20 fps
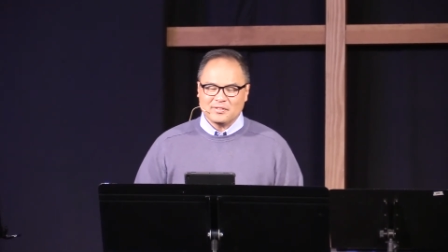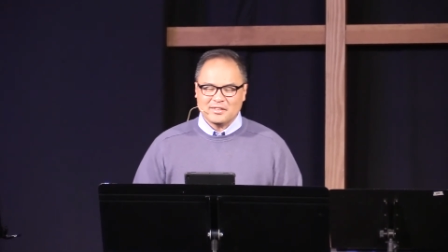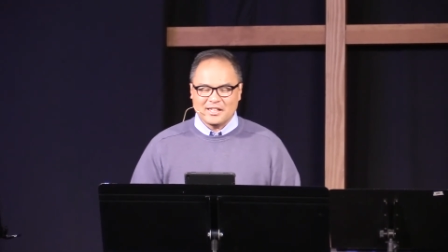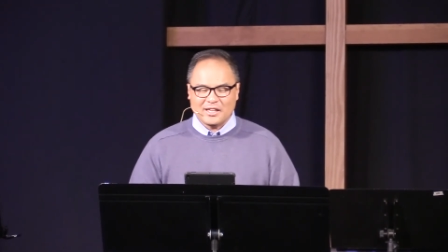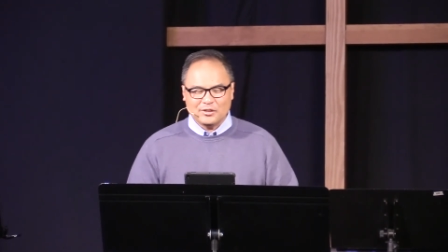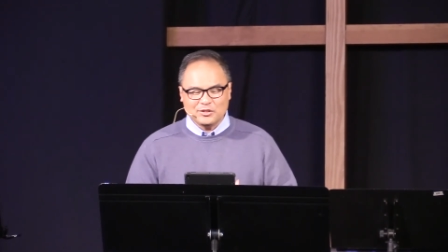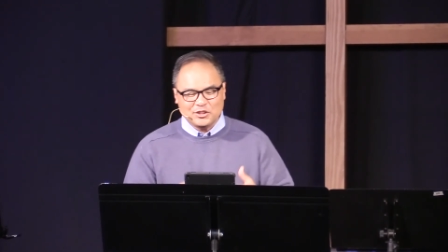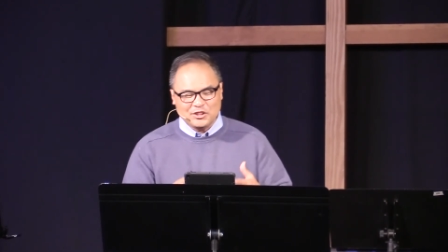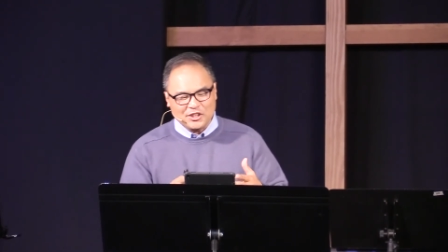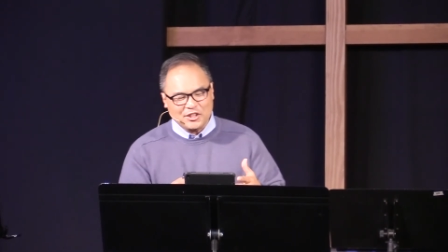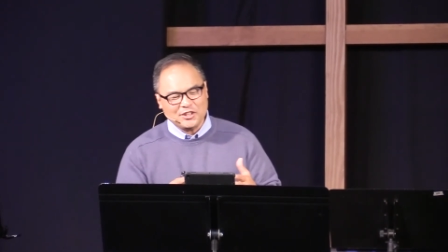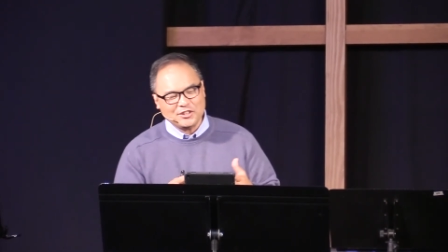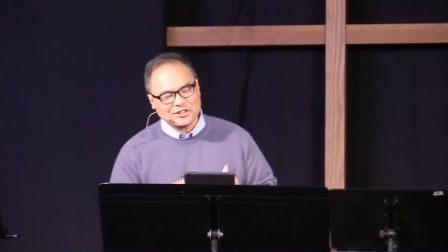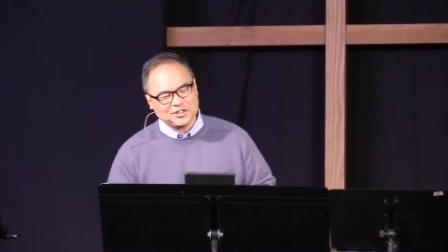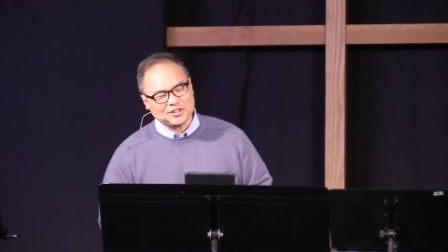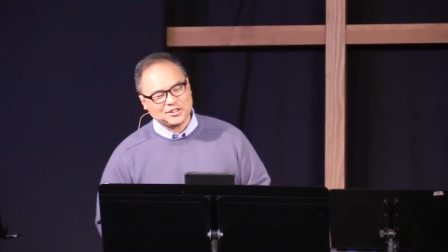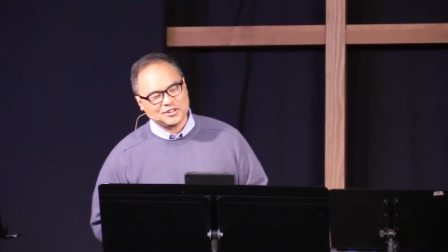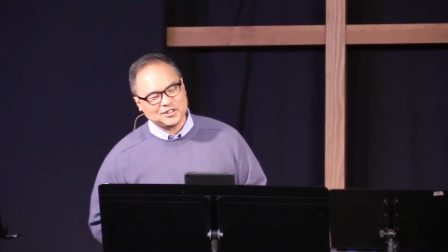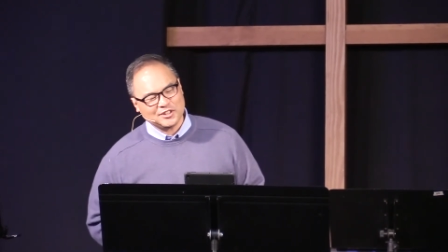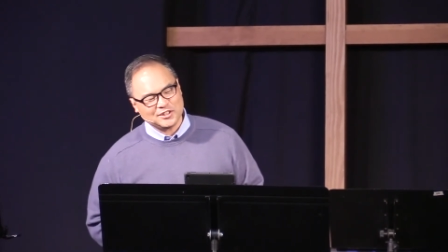Now,
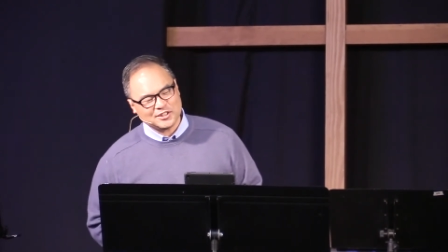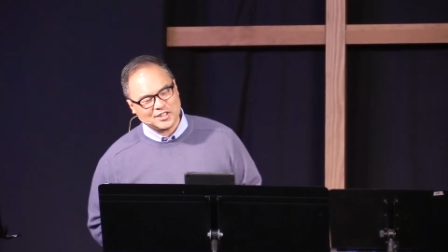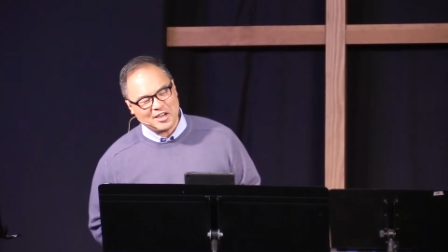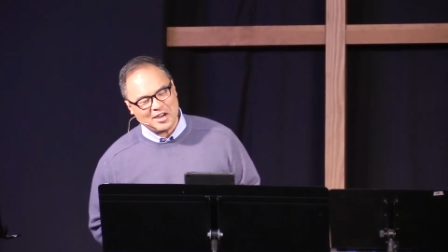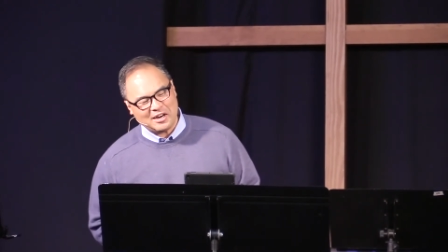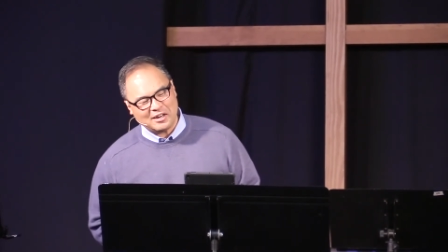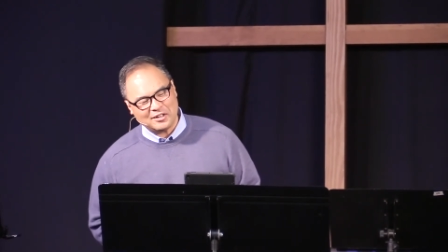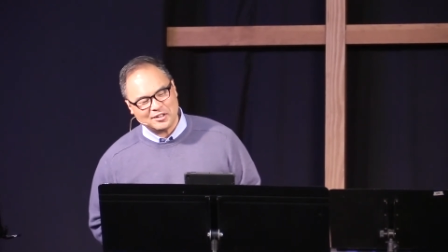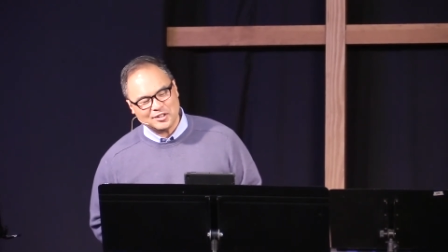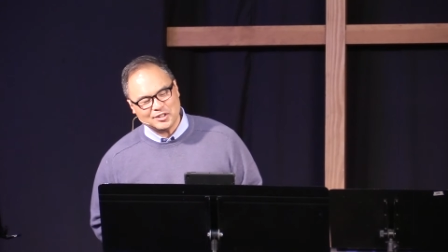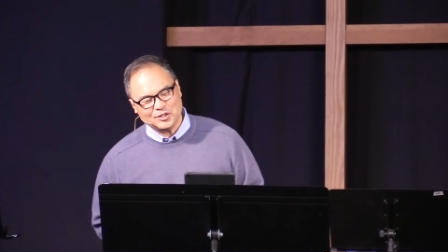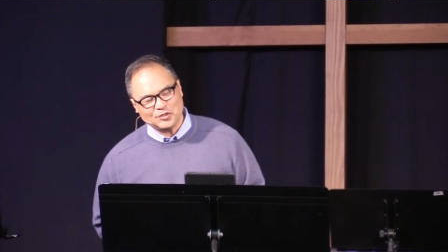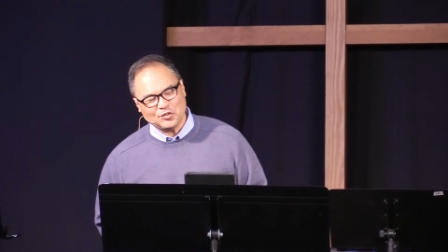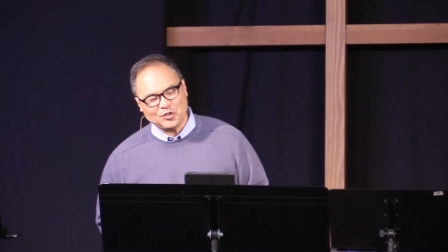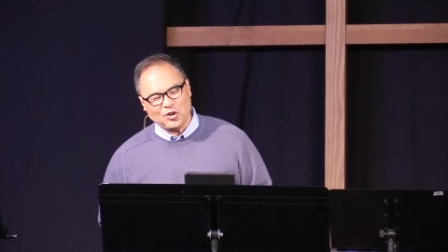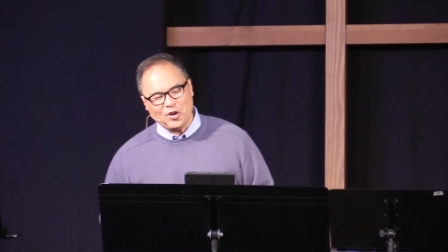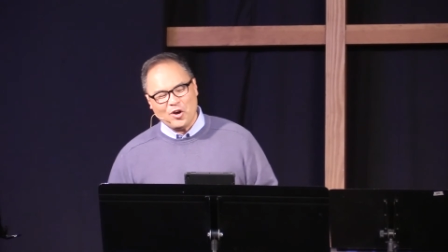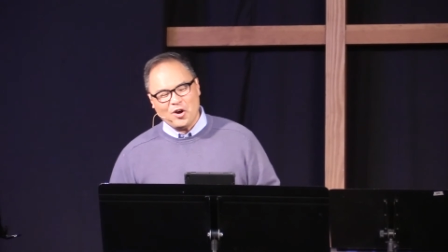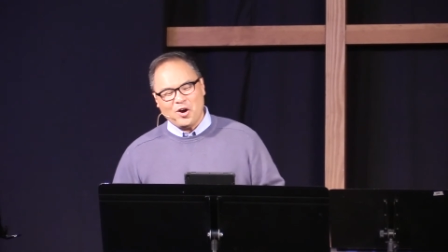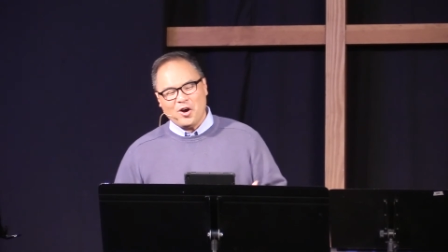Jesus desires
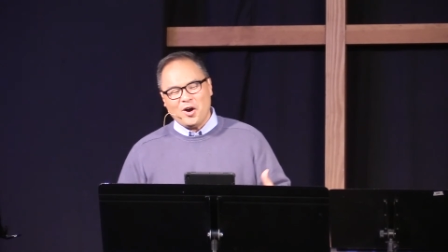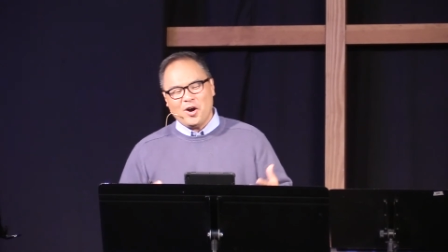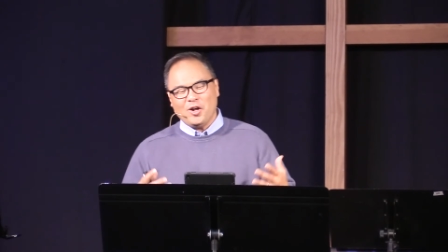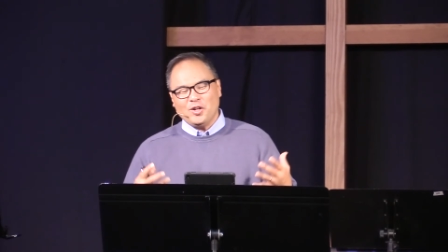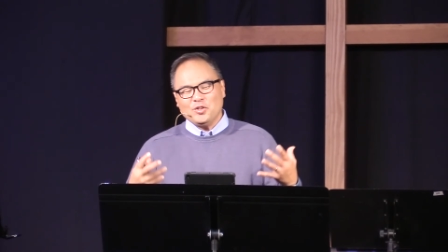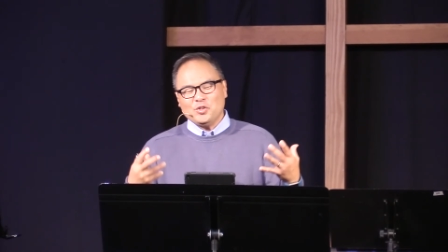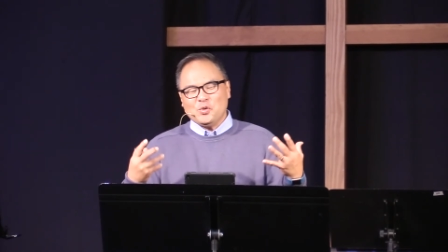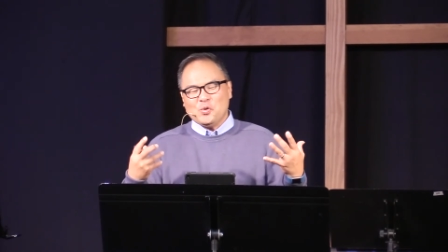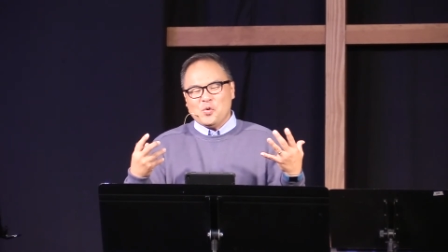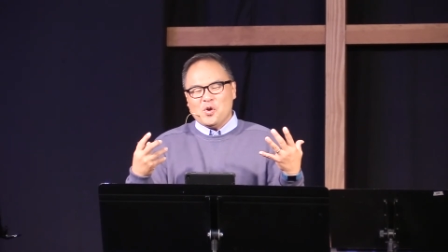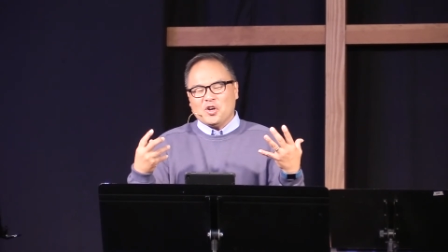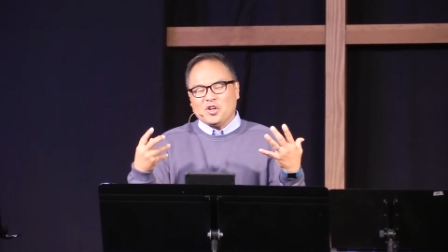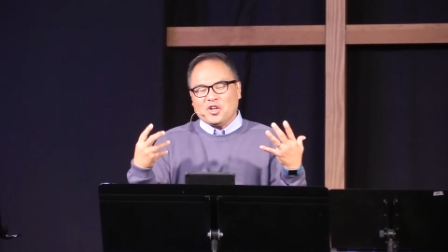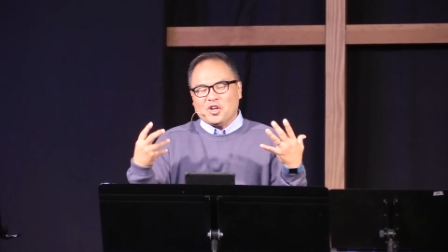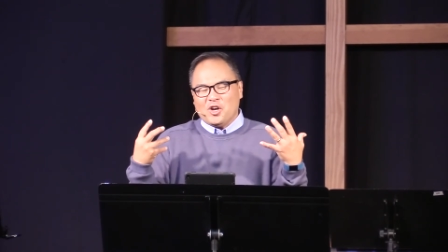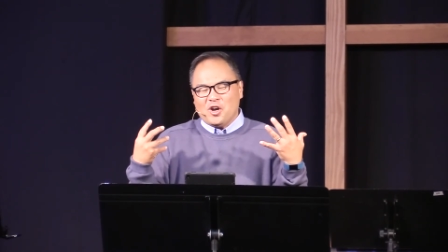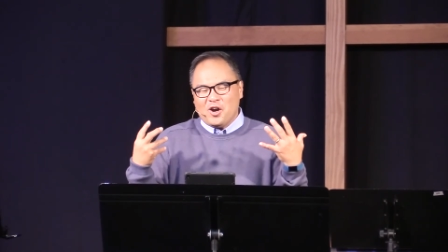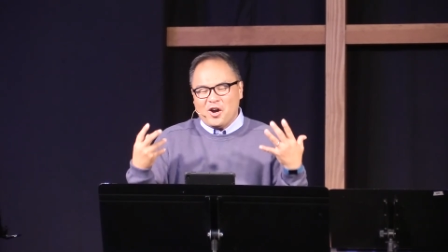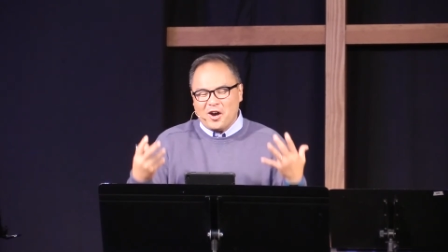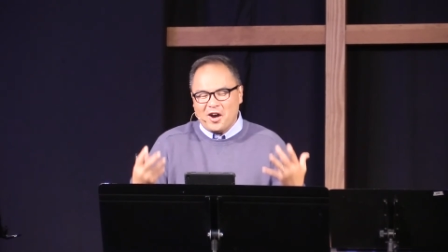for all who are
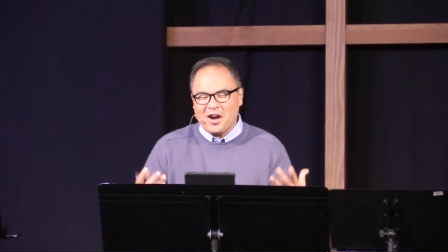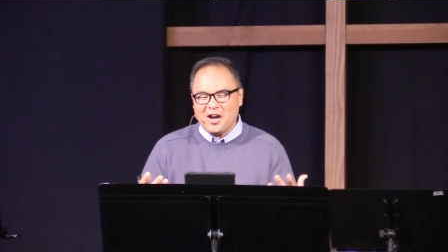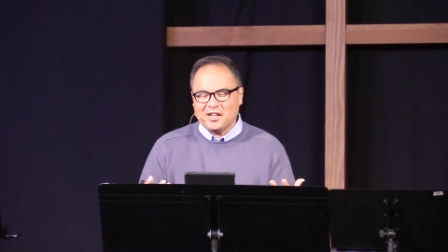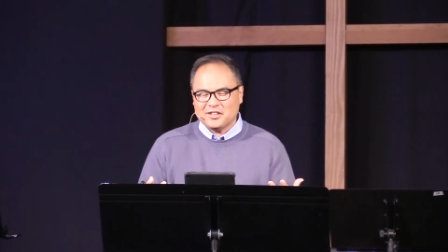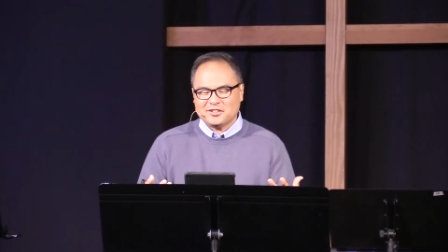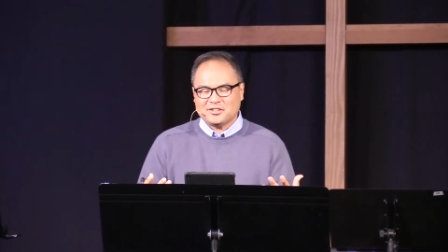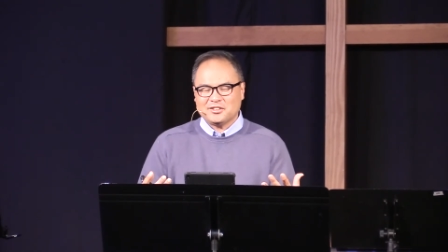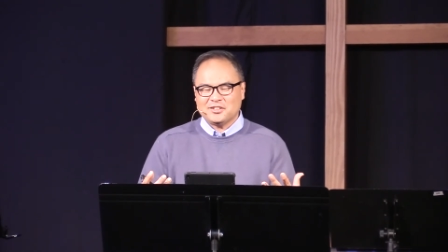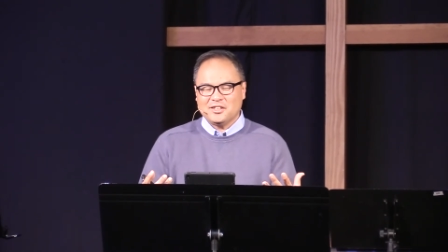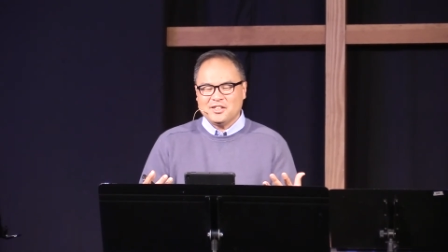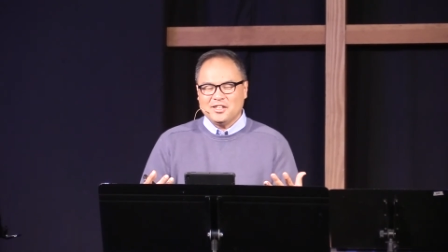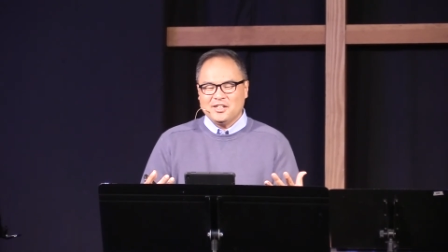caught